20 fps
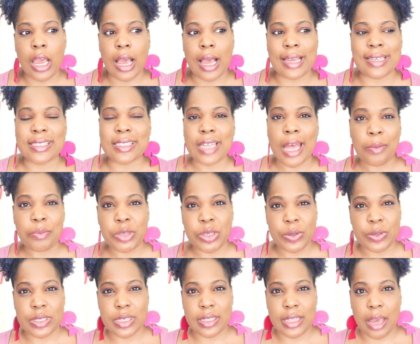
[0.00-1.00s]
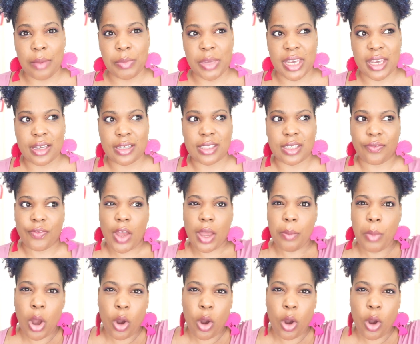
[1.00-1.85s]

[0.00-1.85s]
I stopped using that because if I'm